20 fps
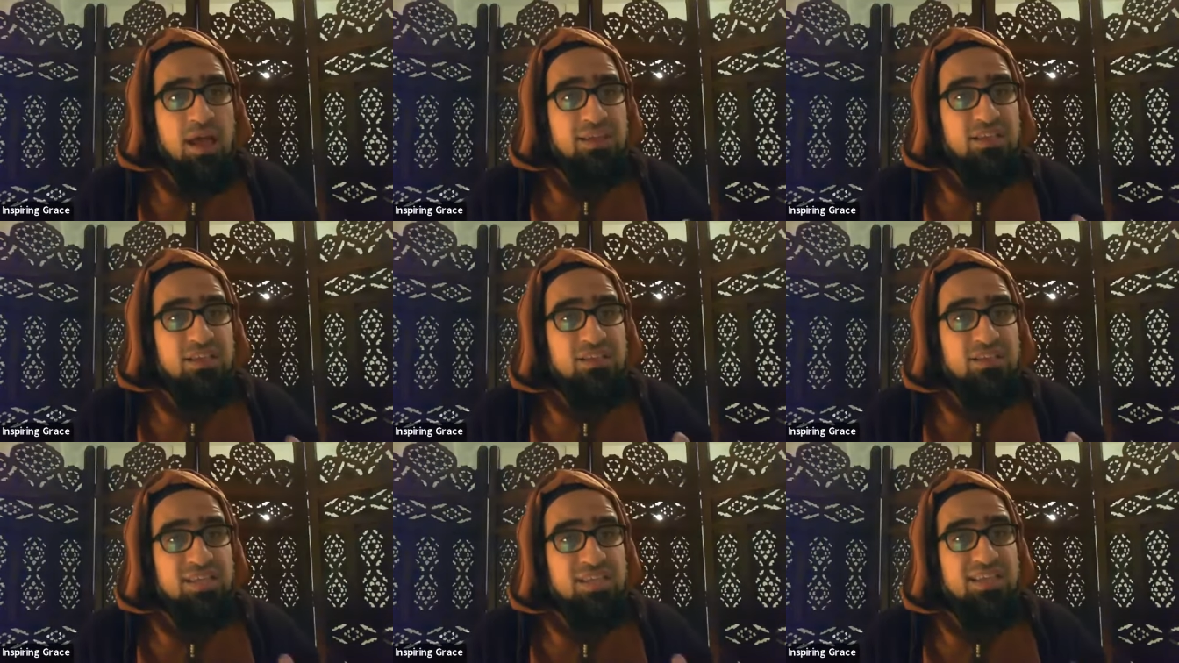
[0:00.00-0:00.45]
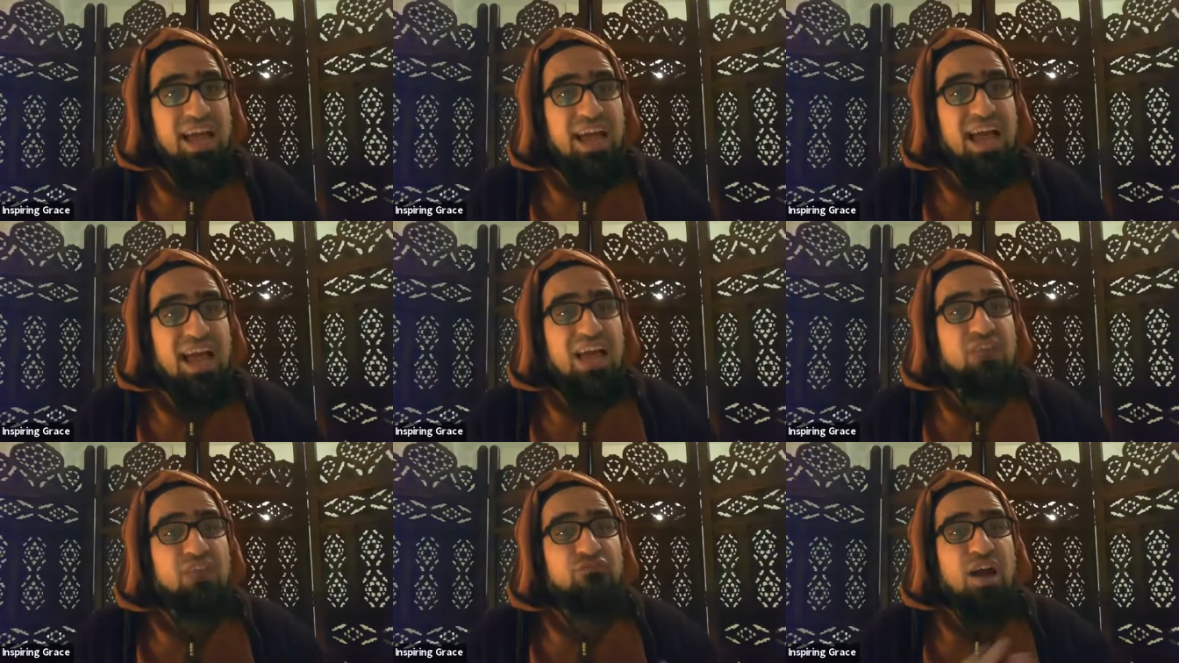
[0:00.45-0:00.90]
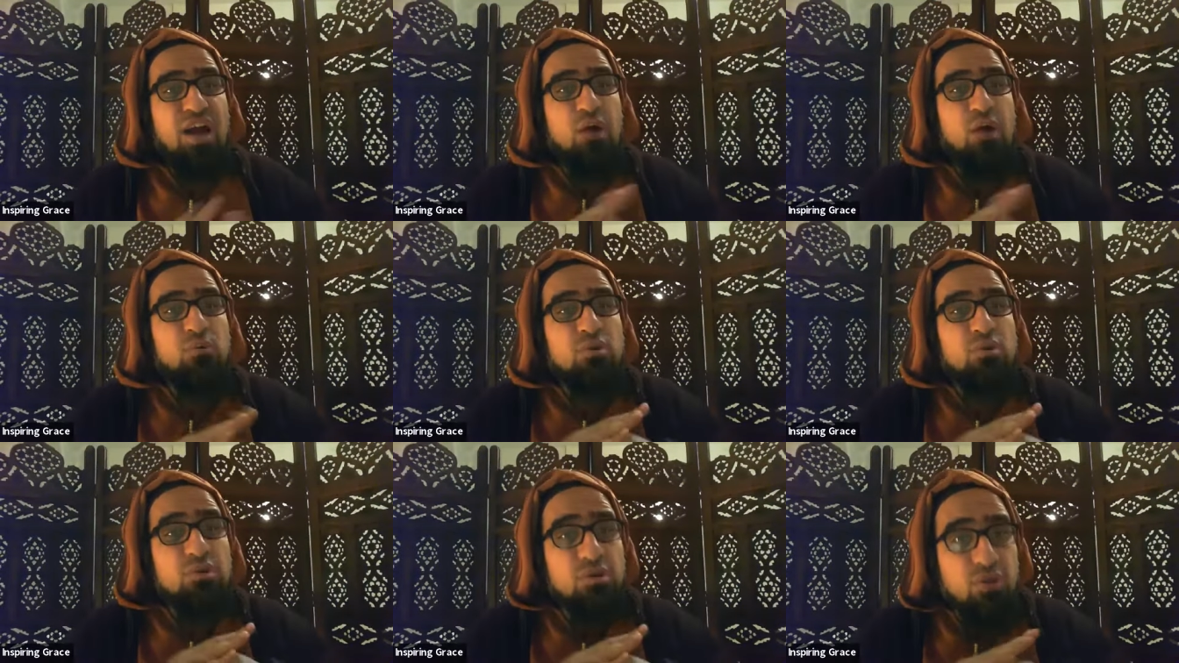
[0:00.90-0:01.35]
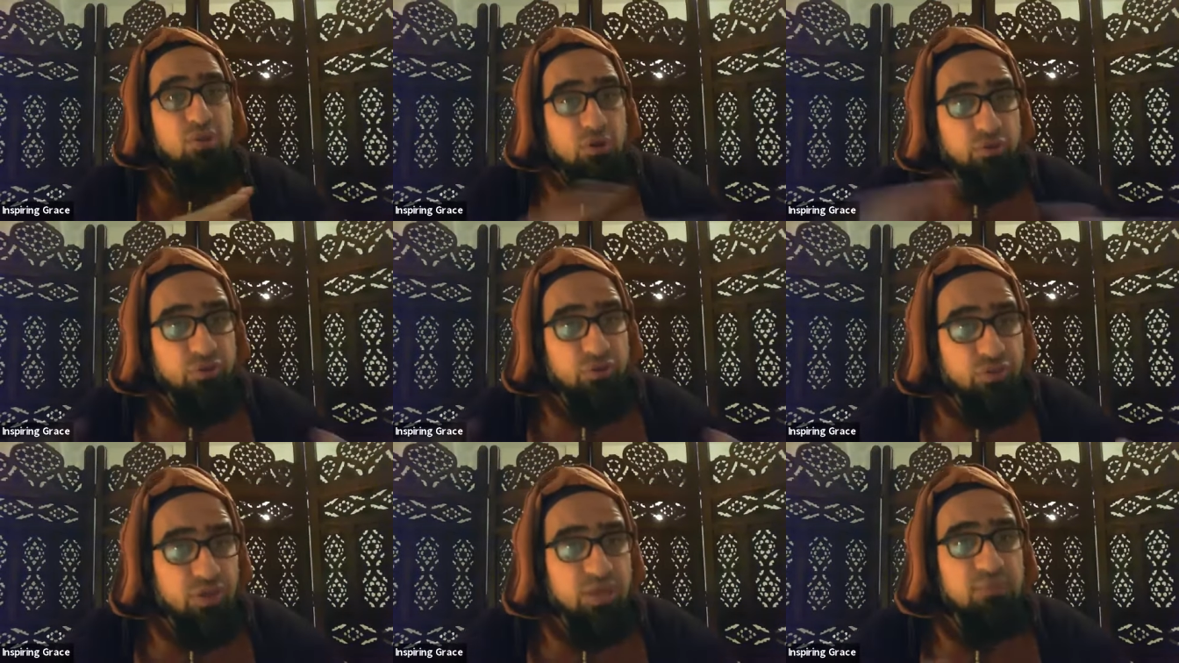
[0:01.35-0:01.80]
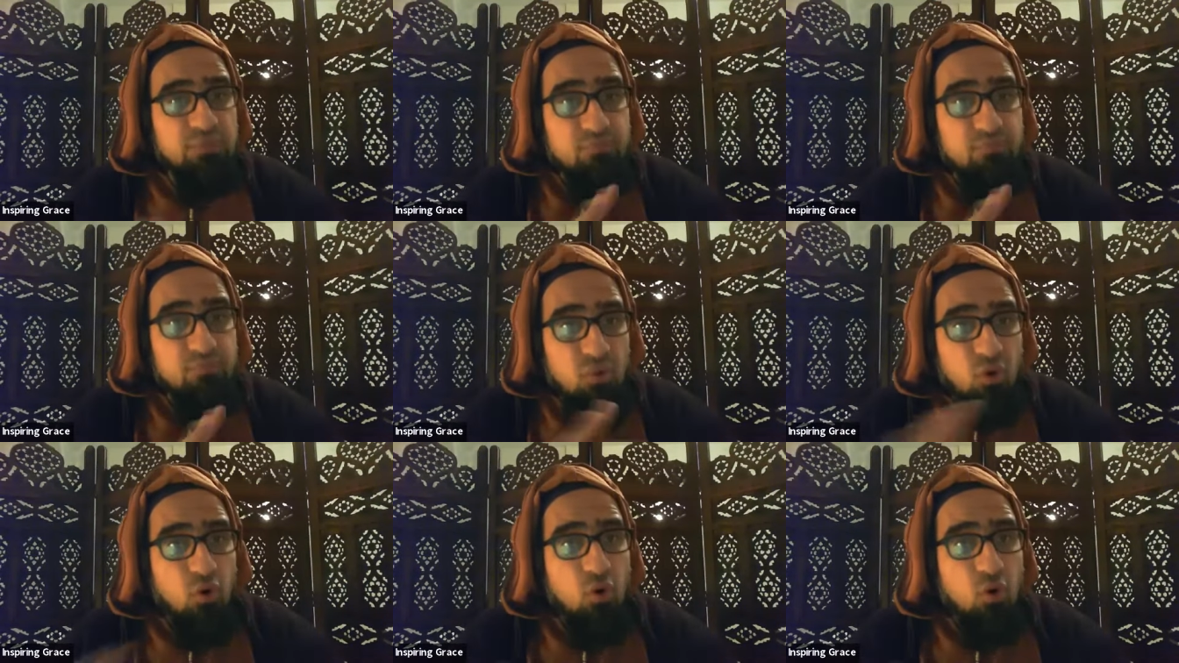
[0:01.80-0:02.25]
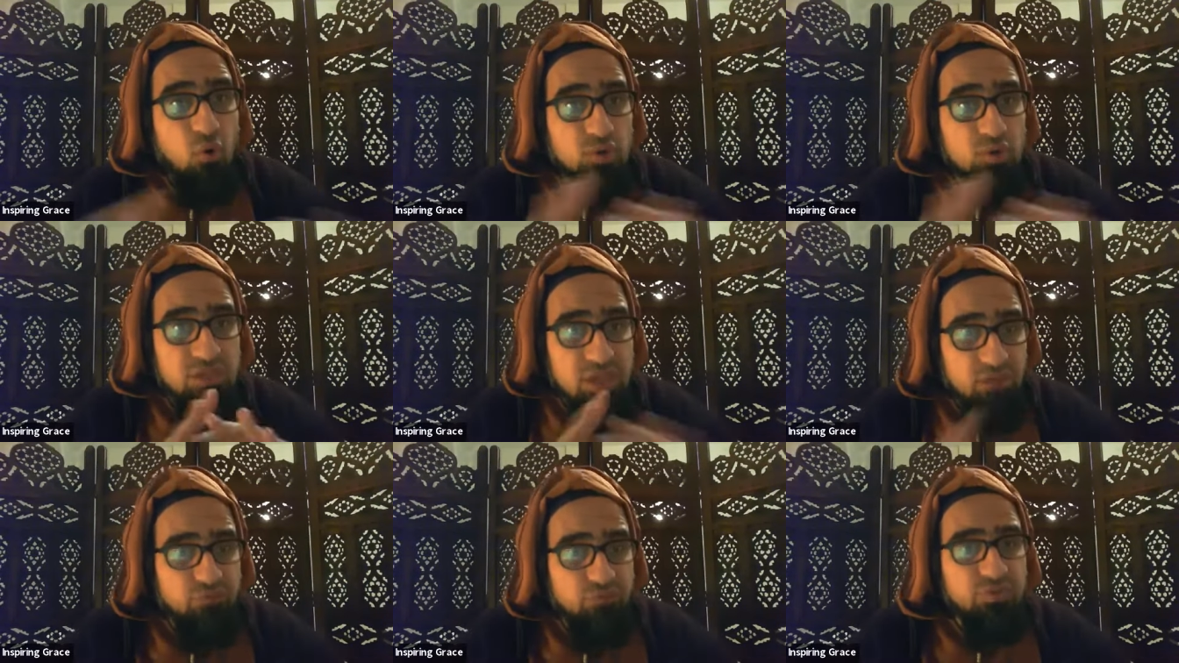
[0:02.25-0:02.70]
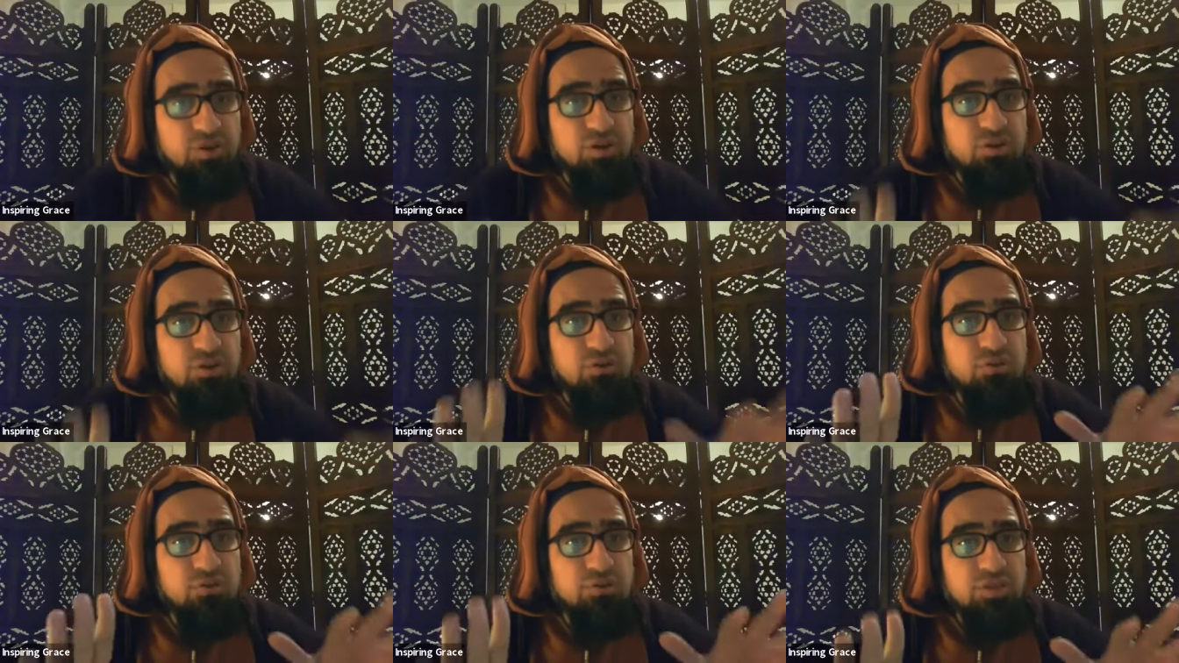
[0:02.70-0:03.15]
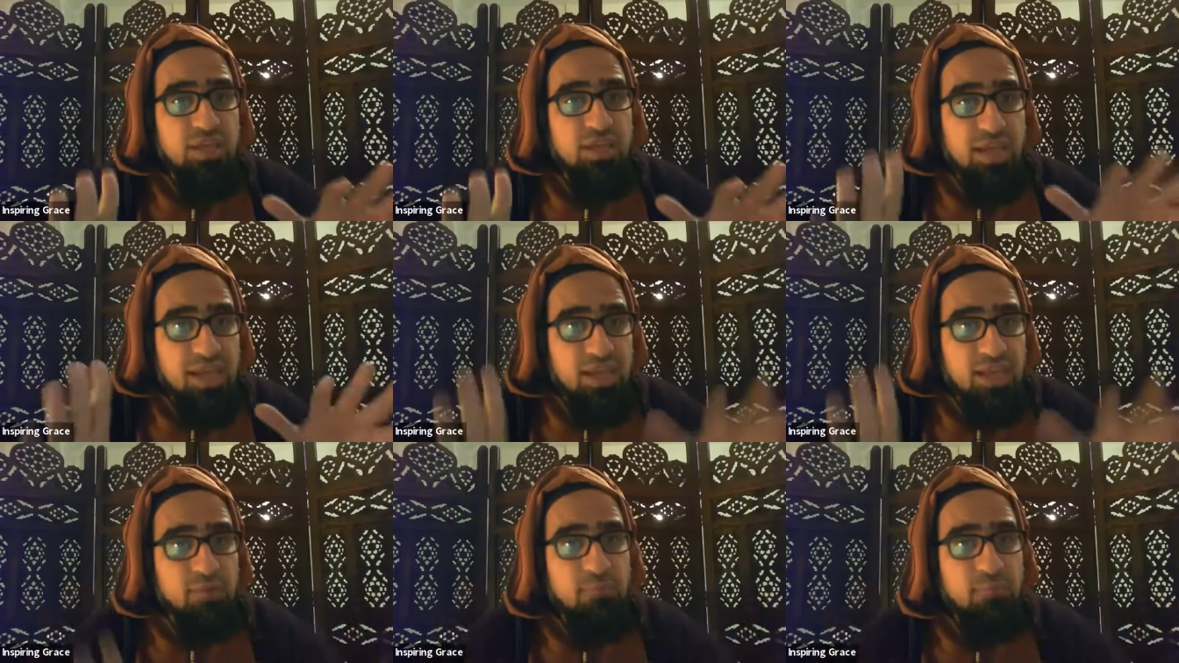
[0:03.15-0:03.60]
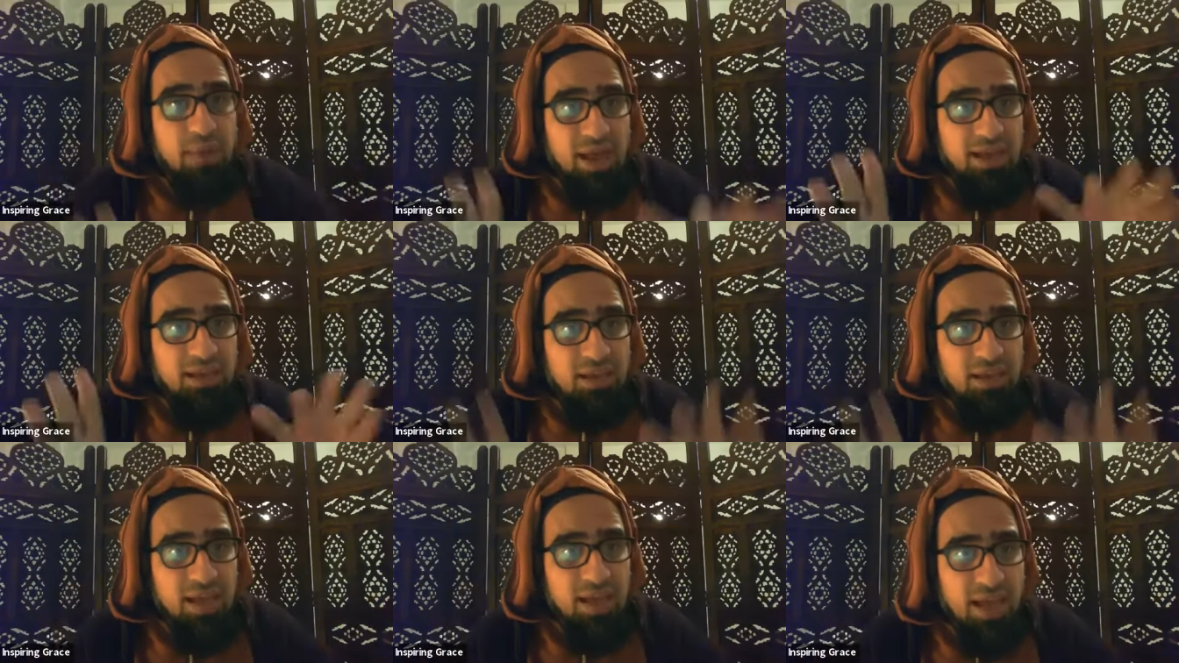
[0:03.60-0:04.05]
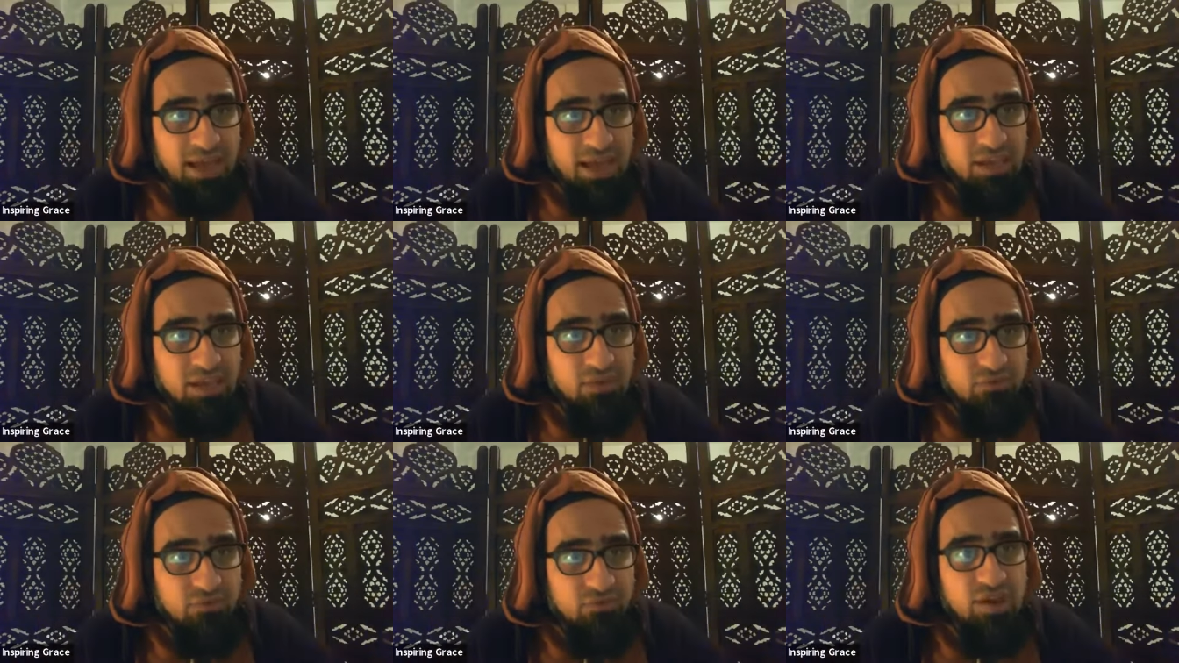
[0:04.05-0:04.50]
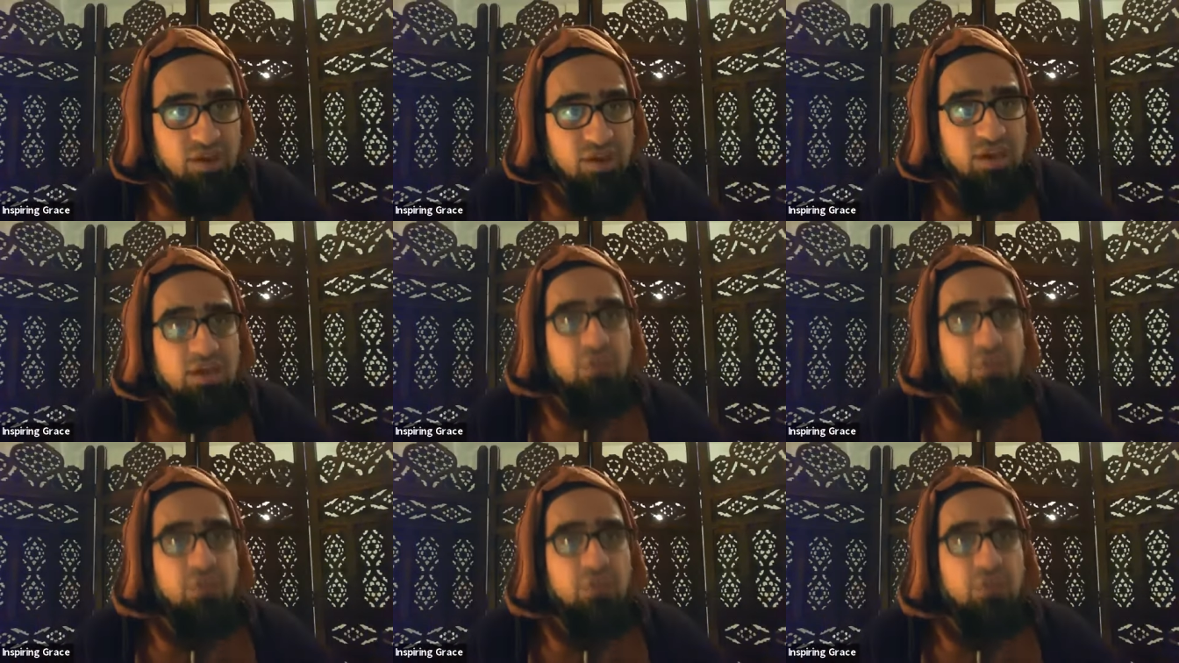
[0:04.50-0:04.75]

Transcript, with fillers: He said, I found nothing more difficult in my life